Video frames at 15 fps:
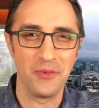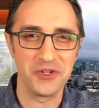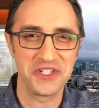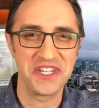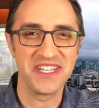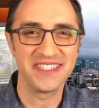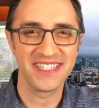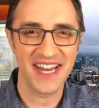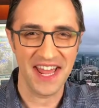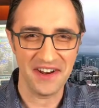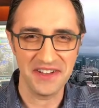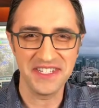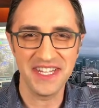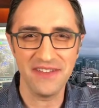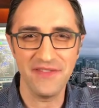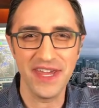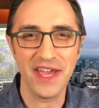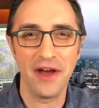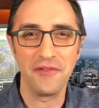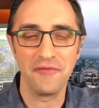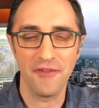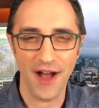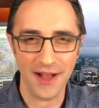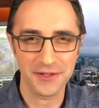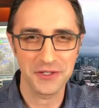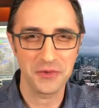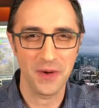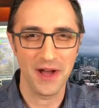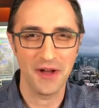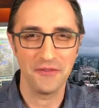And we'll see you tonight on TV on
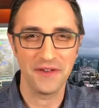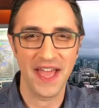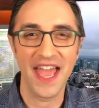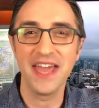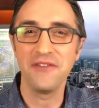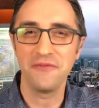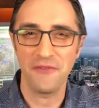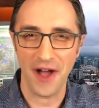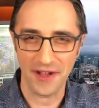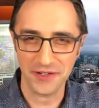Fox 12 and